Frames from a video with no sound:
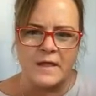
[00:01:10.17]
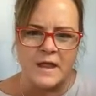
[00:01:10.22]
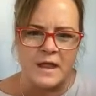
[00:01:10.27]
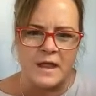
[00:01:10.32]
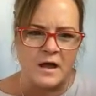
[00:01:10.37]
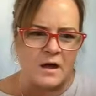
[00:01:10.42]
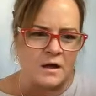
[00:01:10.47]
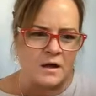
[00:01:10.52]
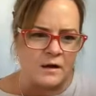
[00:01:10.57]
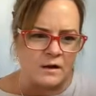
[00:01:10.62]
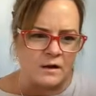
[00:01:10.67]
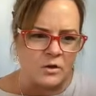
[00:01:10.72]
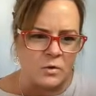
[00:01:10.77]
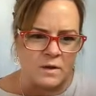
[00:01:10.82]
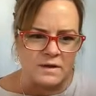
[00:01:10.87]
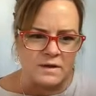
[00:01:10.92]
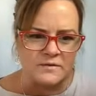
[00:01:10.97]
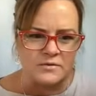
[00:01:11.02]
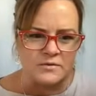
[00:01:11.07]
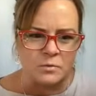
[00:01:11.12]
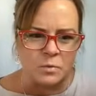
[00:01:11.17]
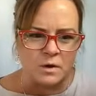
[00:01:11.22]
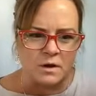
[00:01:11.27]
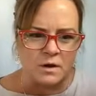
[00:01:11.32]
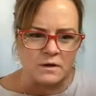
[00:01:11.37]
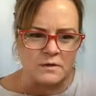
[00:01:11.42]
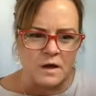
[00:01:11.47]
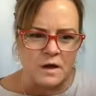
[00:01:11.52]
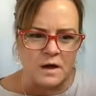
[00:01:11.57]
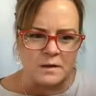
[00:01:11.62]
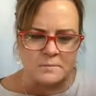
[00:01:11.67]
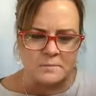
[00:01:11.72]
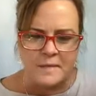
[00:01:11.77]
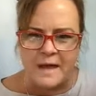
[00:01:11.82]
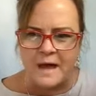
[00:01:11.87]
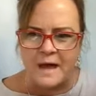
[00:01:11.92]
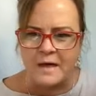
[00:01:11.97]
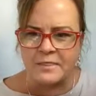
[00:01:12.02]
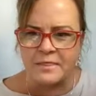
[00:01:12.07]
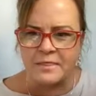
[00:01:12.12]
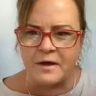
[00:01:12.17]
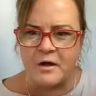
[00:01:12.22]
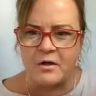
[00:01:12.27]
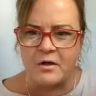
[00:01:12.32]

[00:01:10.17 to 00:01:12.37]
they are going to work on math,